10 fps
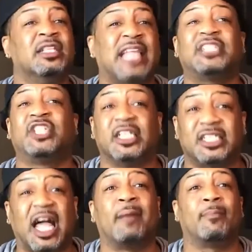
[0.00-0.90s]
That should have
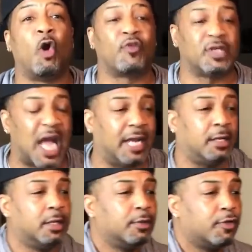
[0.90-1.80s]
stopped overnight.
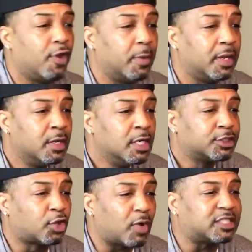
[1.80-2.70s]
You feel me?
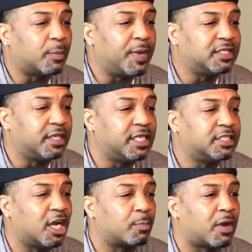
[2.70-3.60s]
So rest in peace to
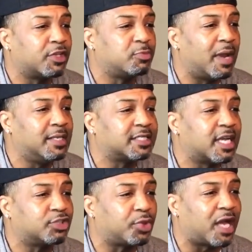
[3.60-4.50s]
these young brothers. Man, this
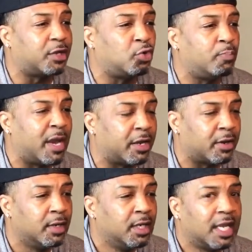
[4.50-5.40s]
country got to do
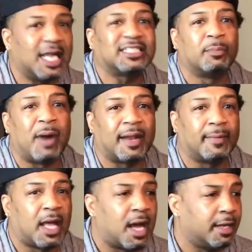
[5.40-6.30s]
better. And that's the
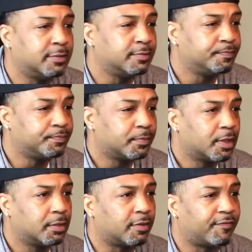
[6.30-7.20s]
bottom line.
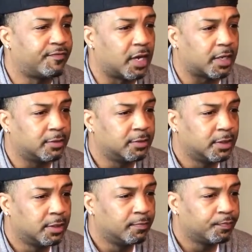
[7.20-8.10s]
The fuck?
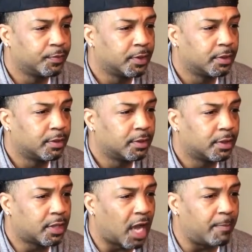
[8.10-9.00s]

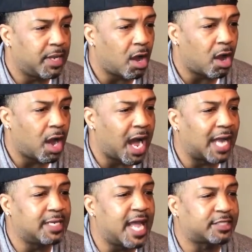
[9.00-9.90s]
Got me all
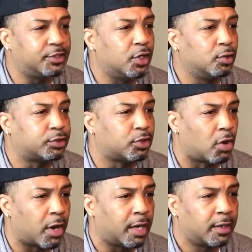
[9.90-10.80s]
hot. Next news
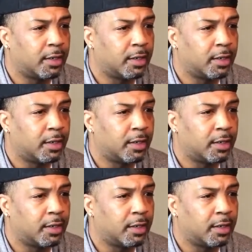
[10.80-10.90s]
story.